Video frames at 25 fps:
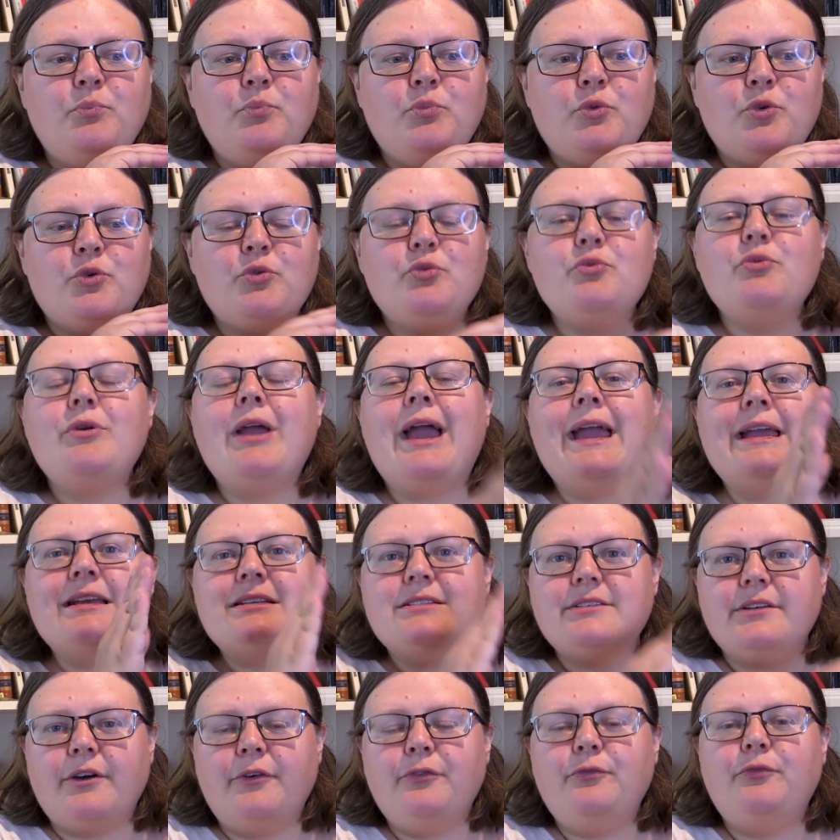
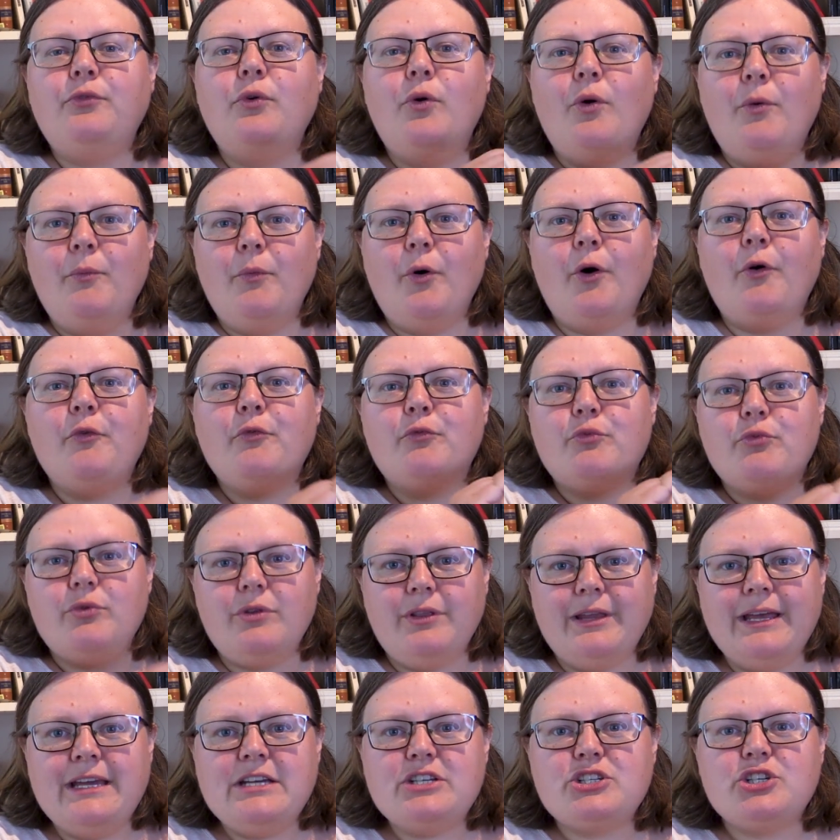create a form of
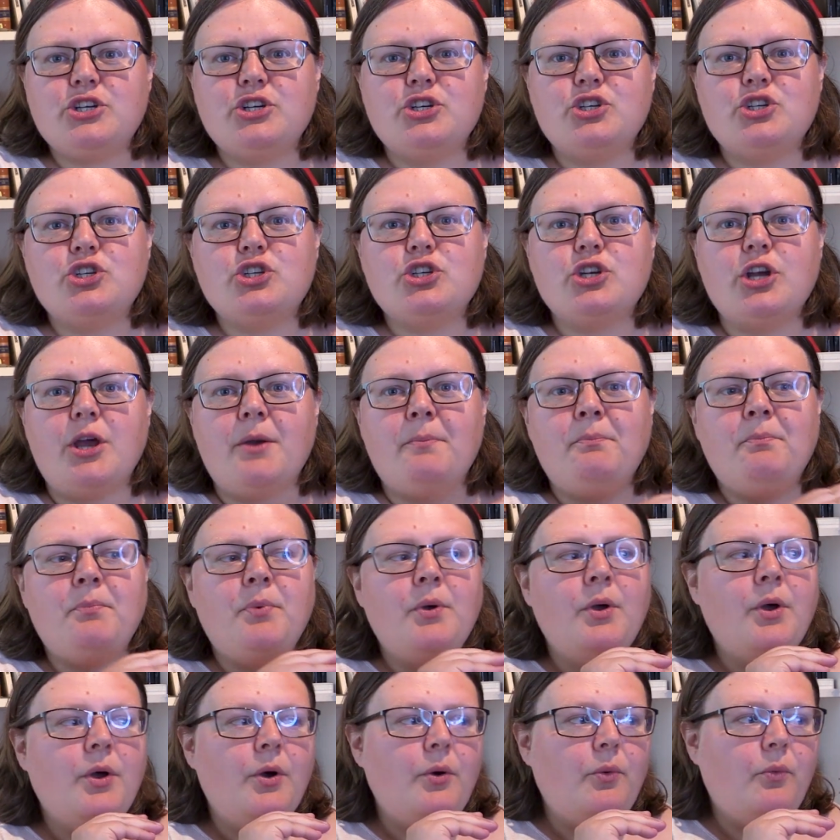relationship
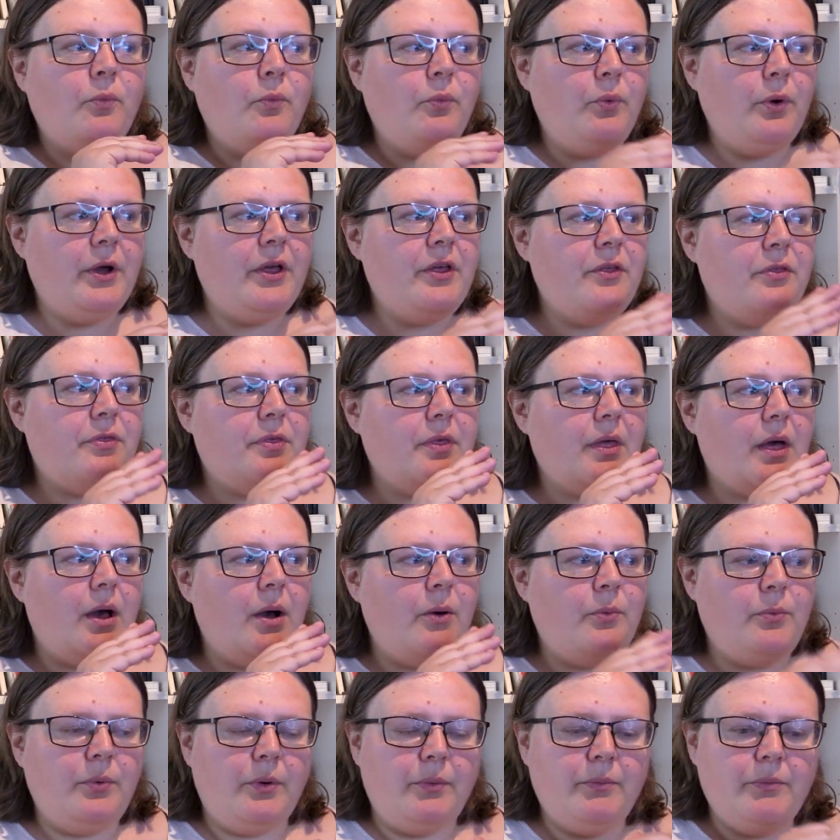with
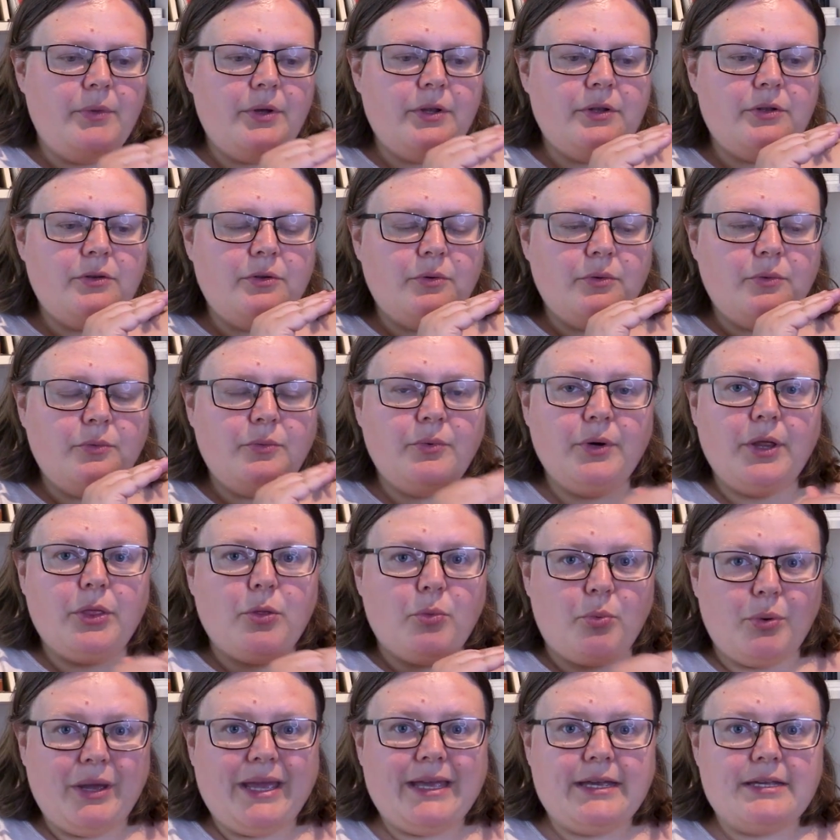a woman
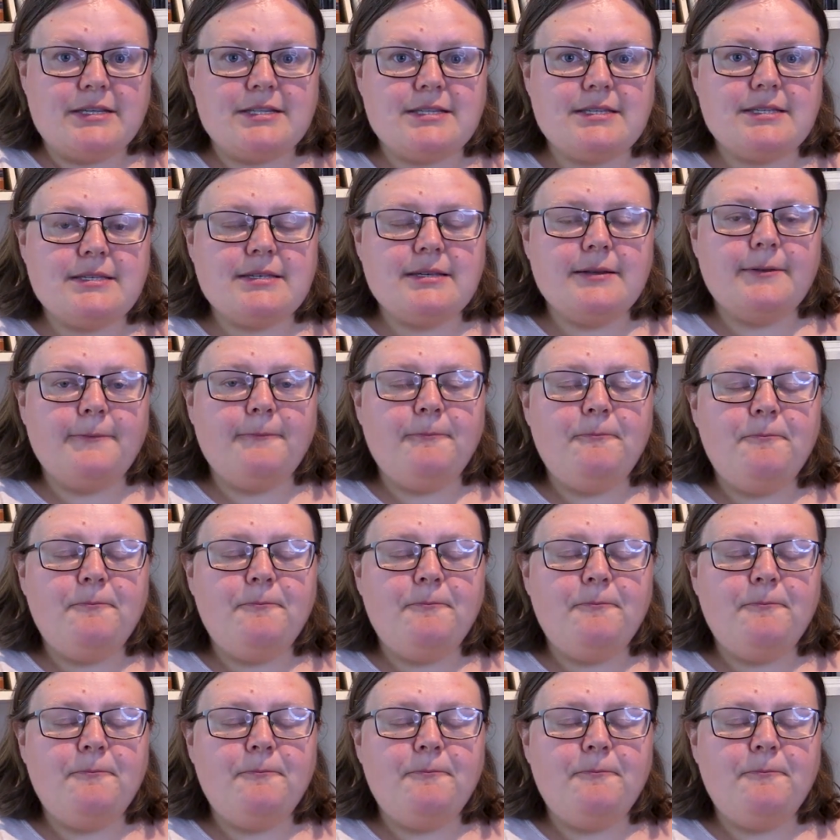with wings.